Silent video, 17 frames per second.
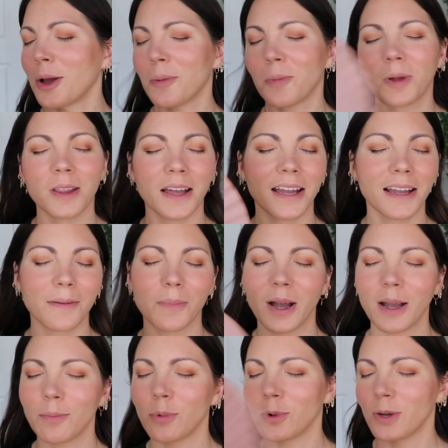But like
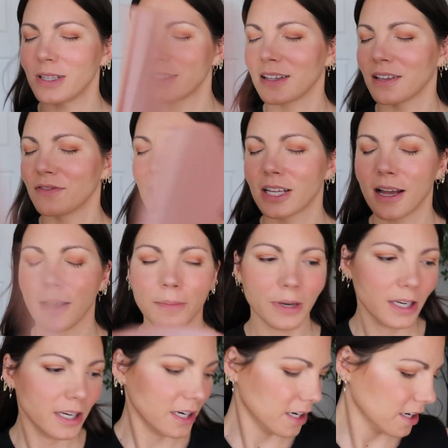my boys love to come
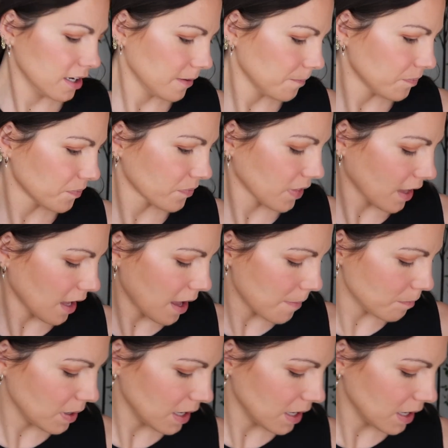in here and